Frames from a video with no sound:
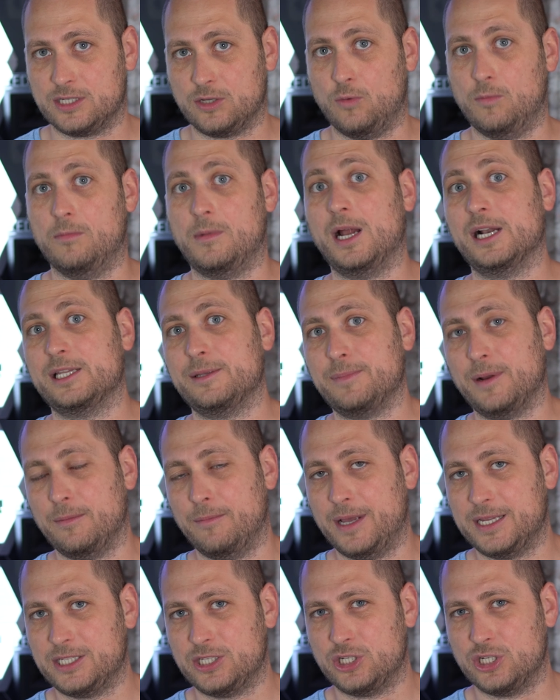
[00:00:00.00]
so multiple
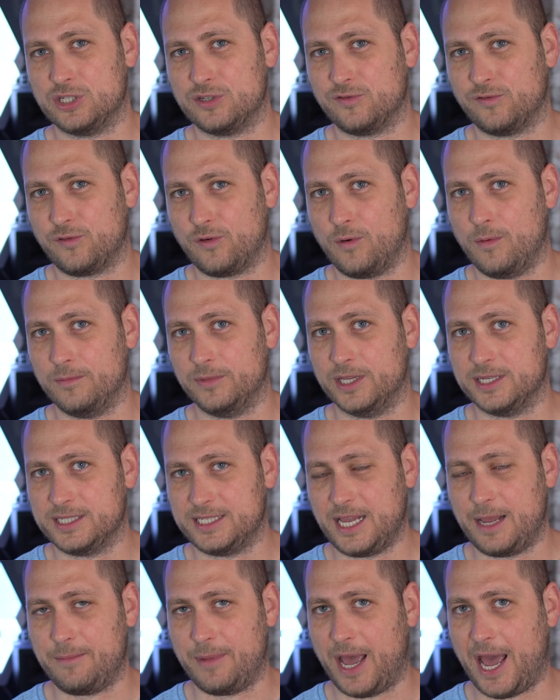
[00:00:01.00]
messages from the
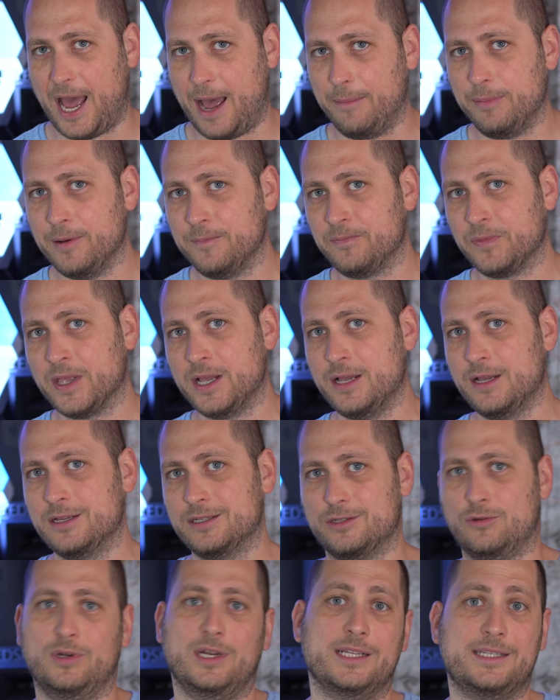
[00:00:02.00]
same app,
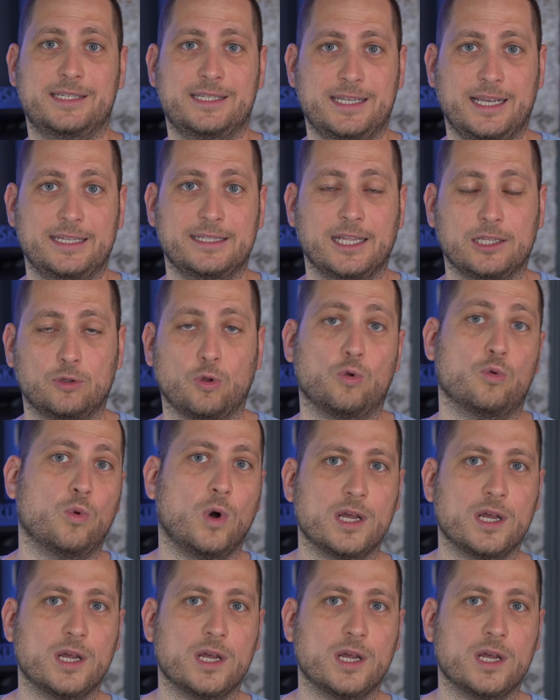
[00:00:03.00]
so let's say that on